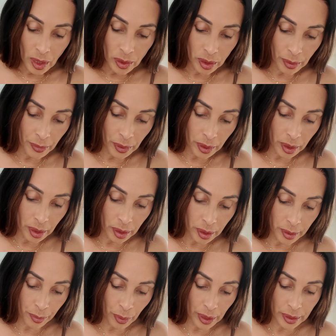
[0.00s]
So I'm gonna
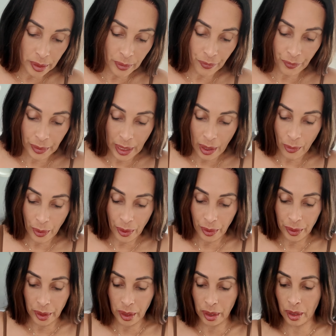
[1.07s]
spread some flour
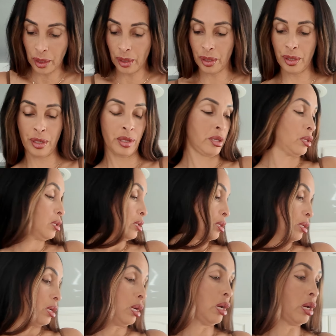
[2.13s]
on here
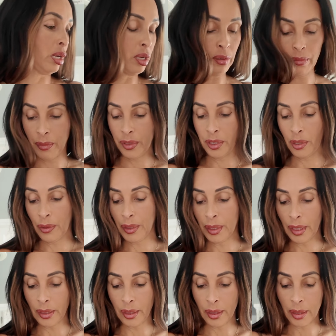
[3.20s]
so it
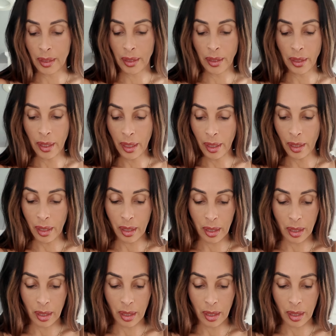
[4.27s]
doesn't stick.